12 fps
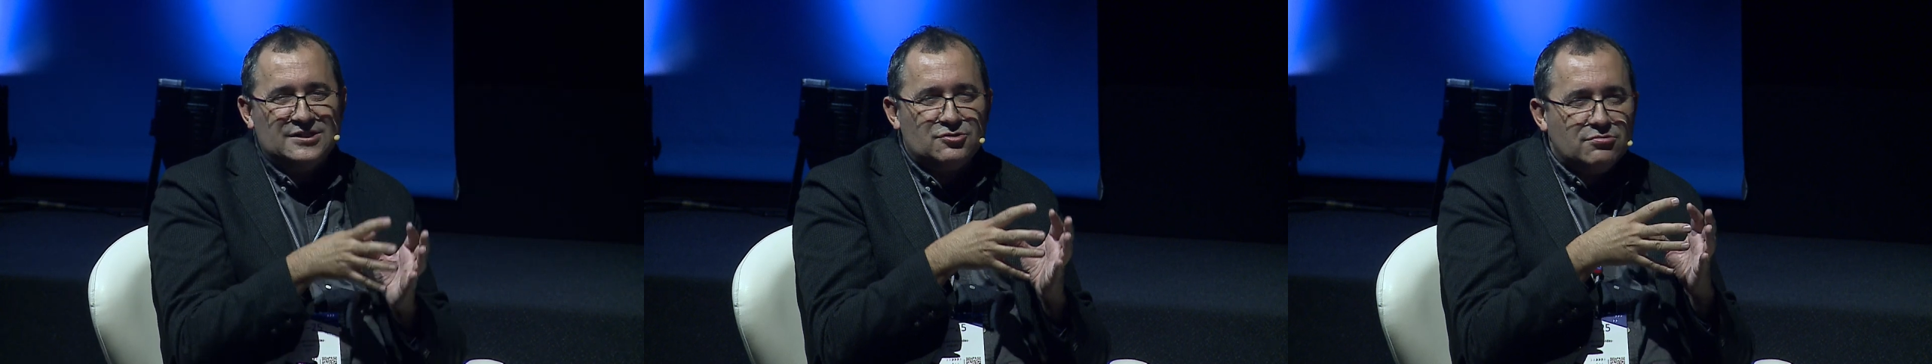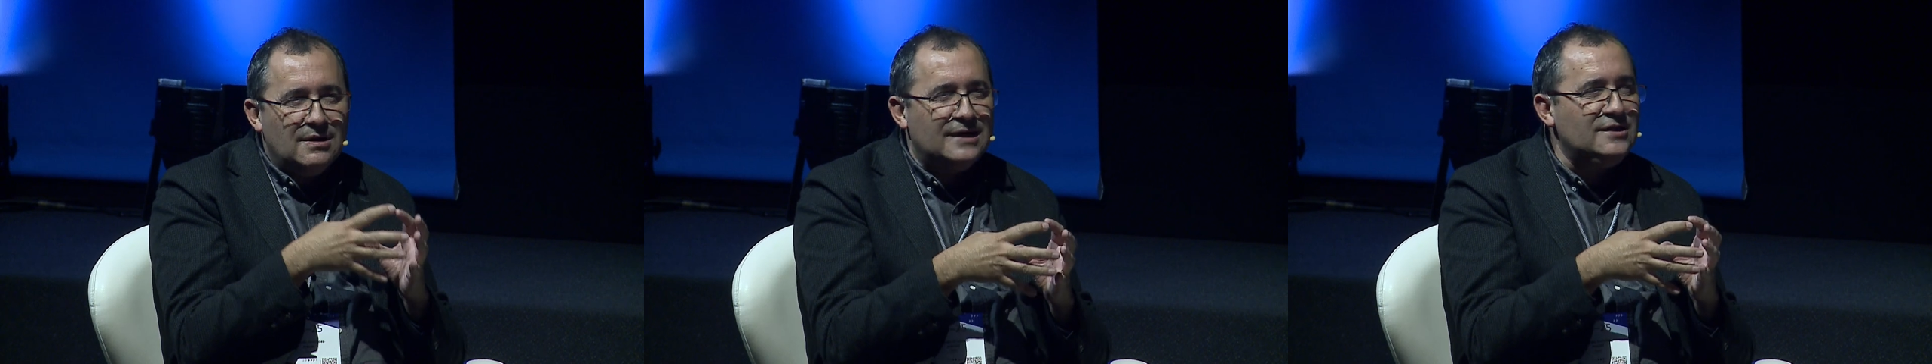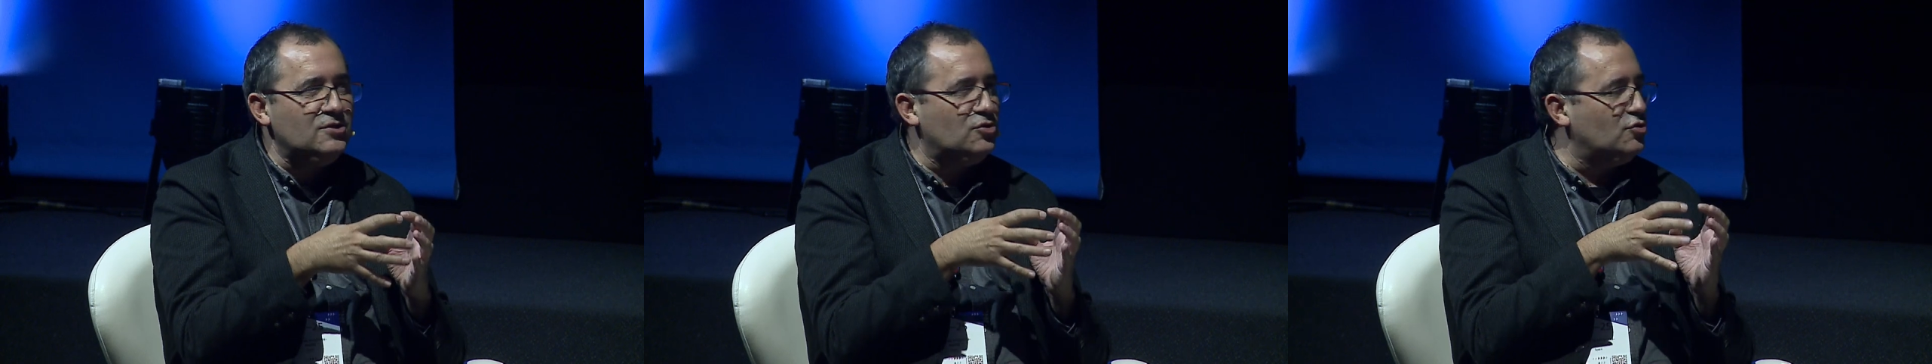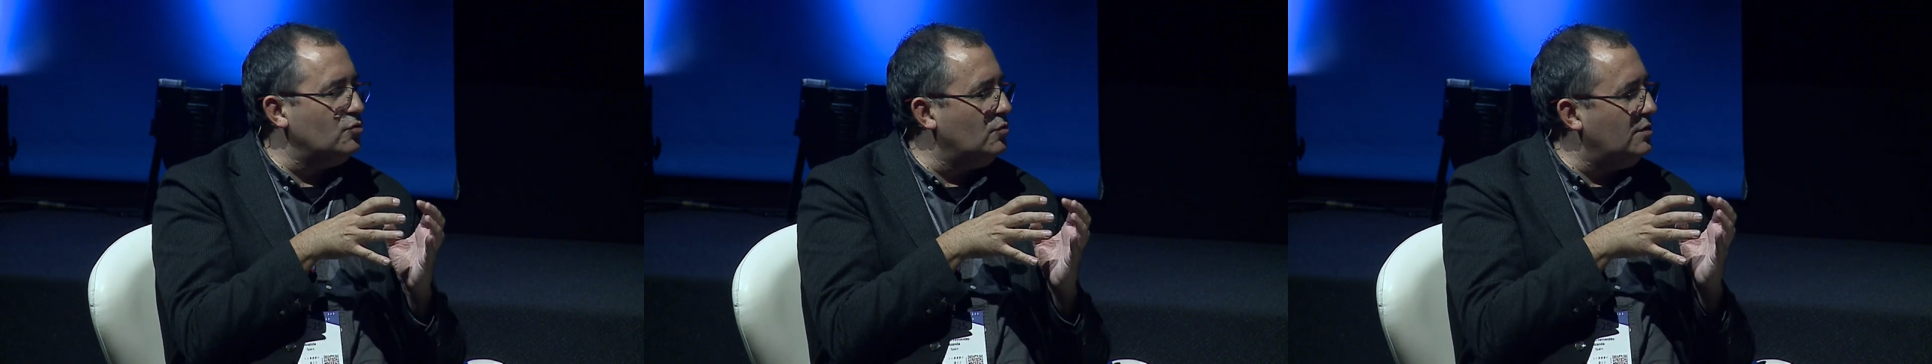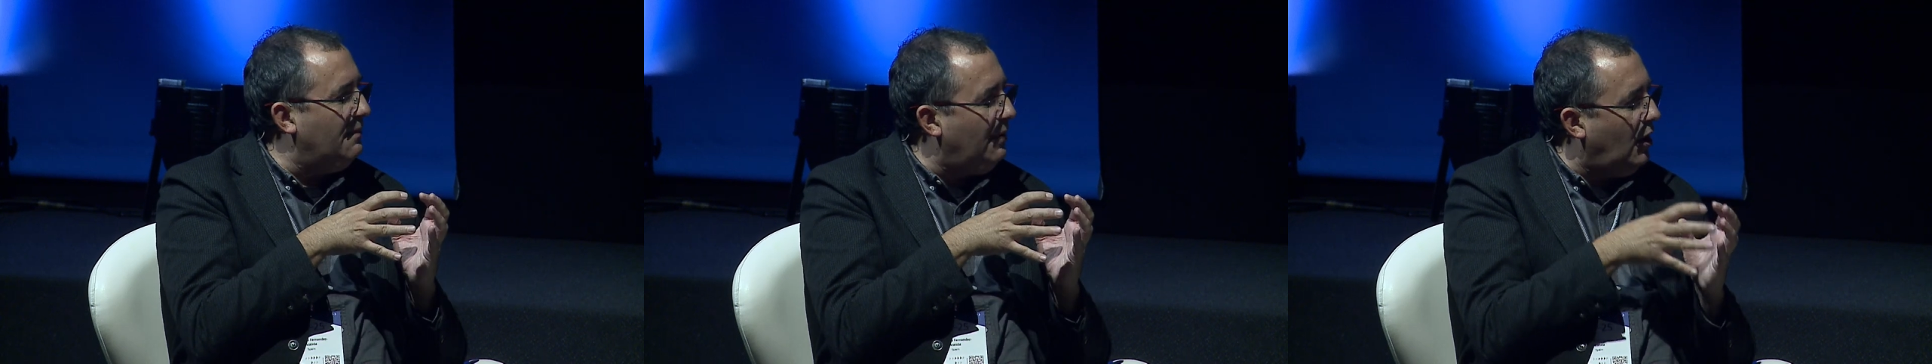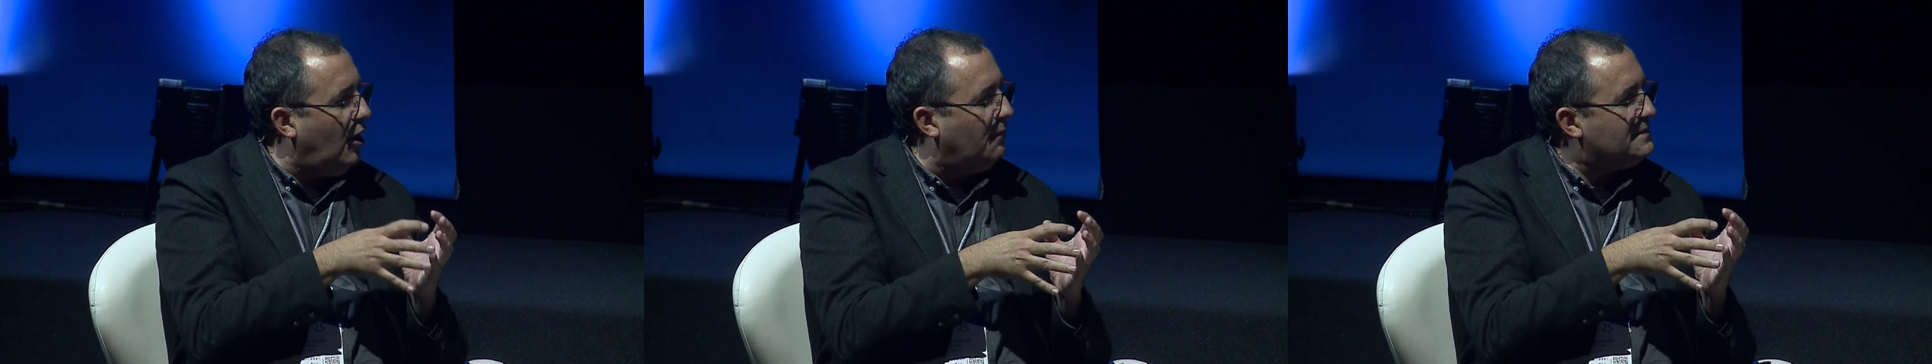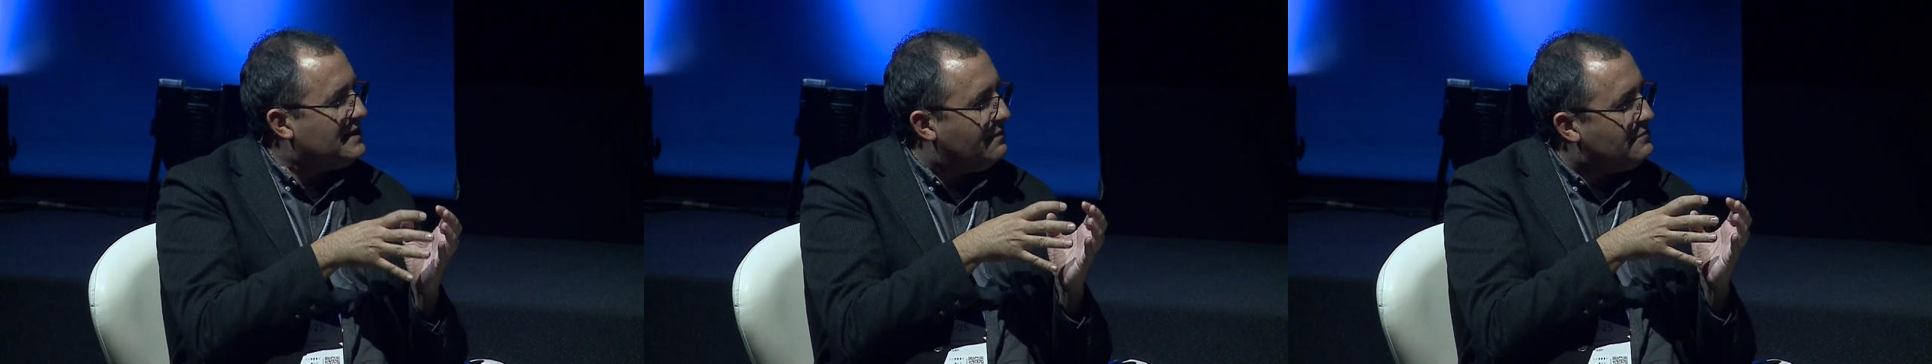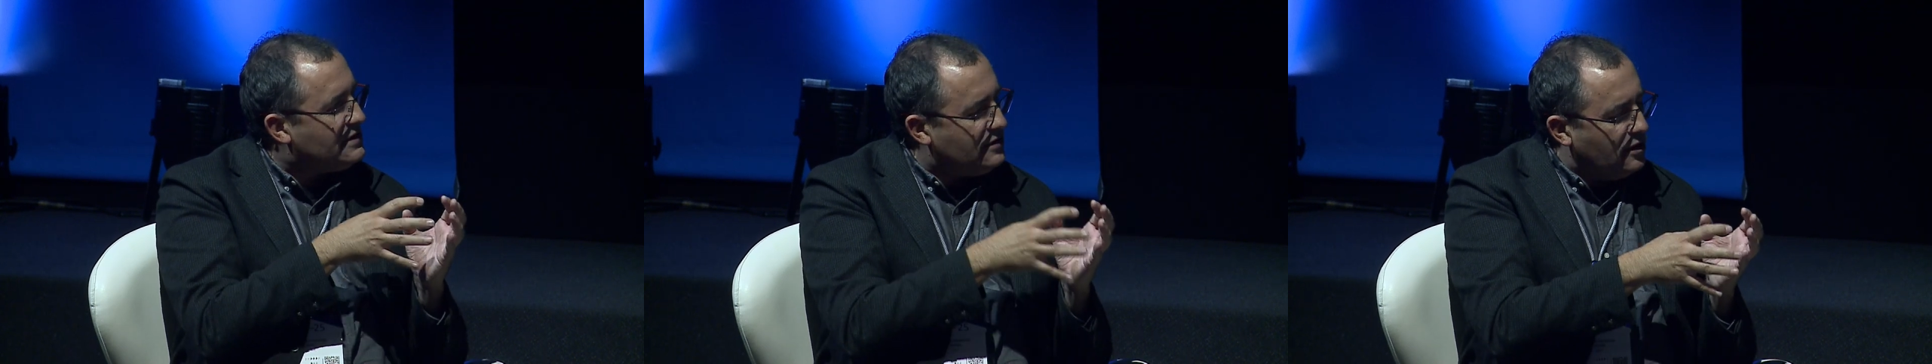trying to develop some
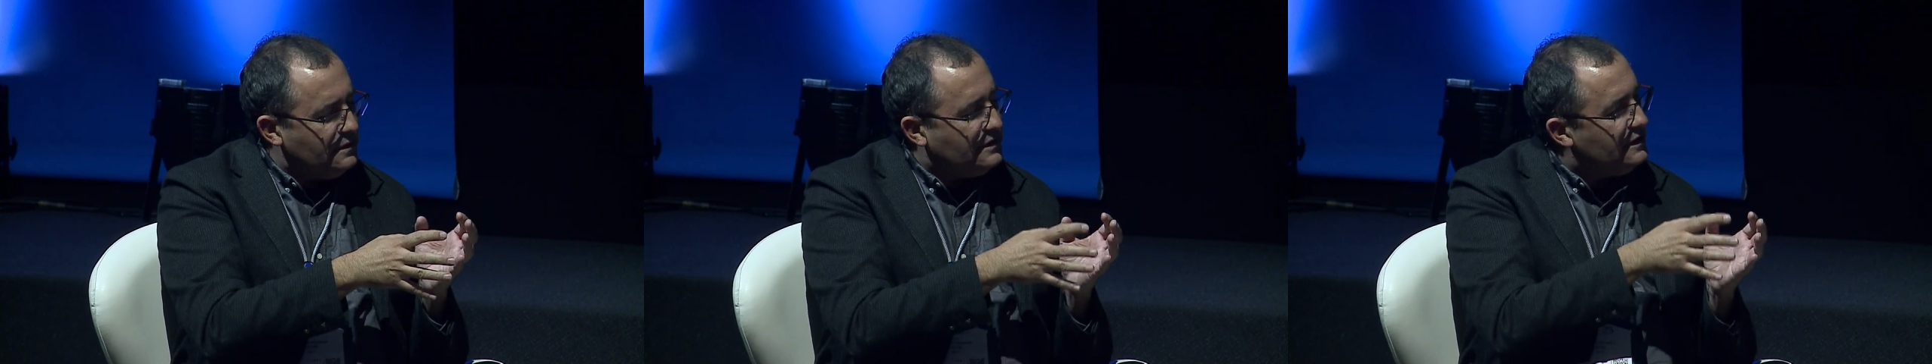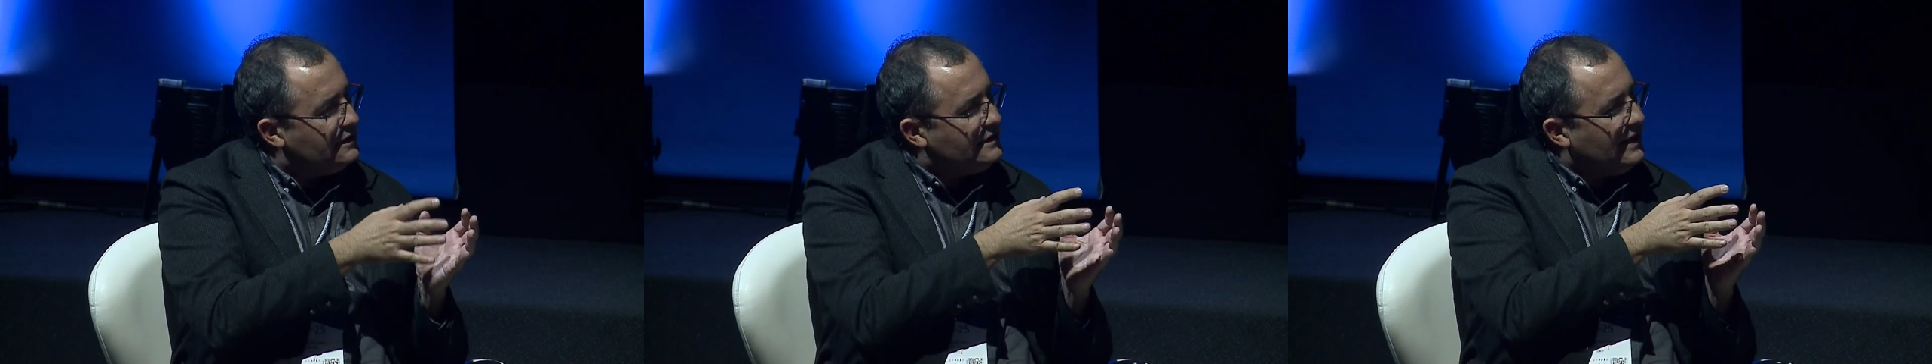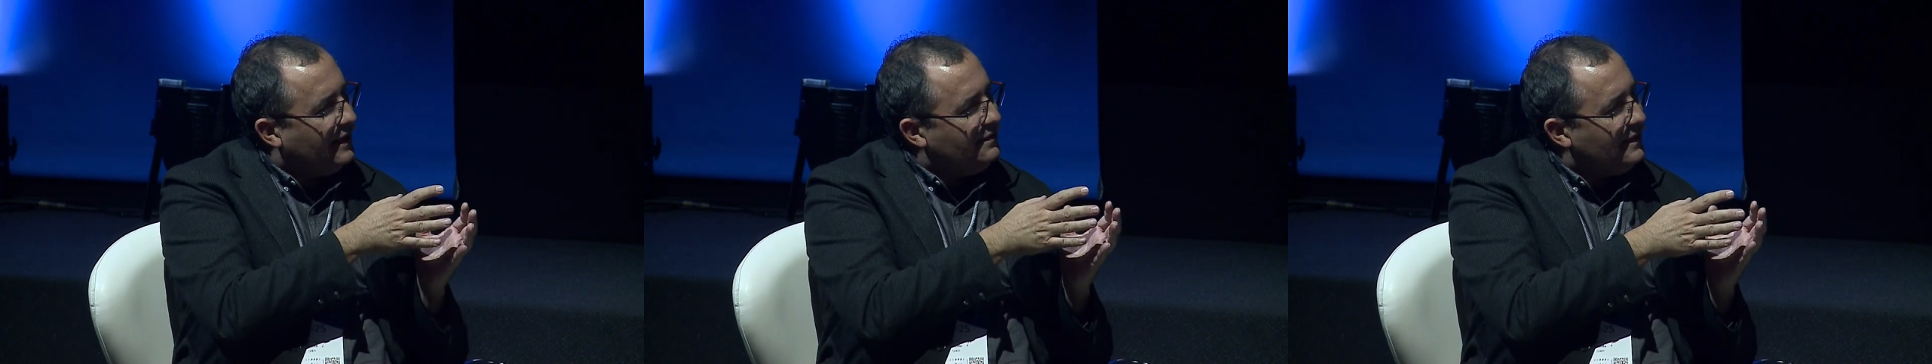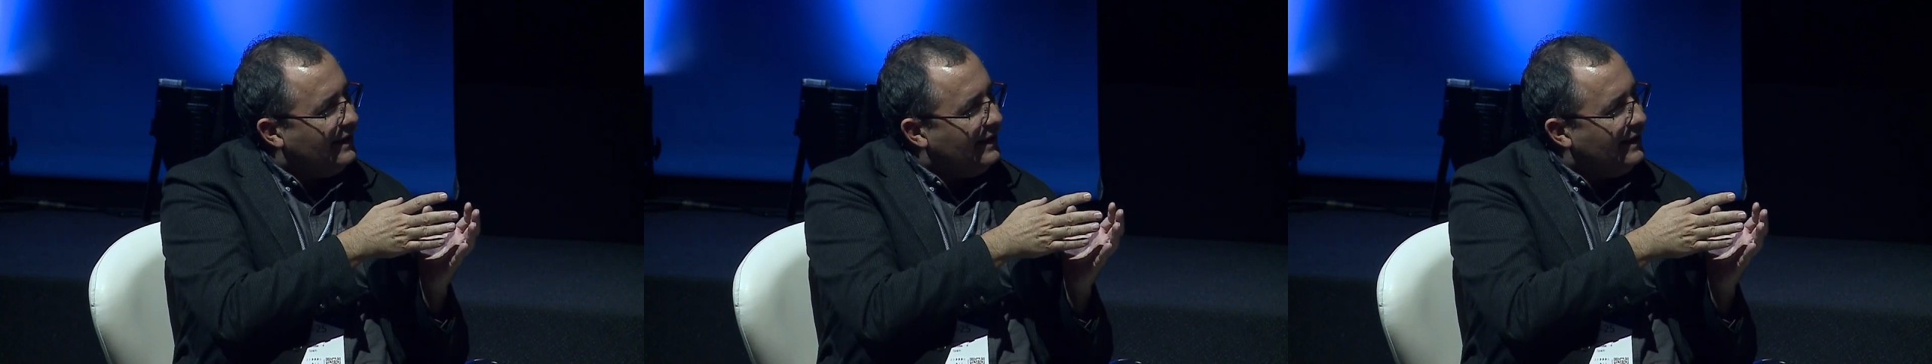services that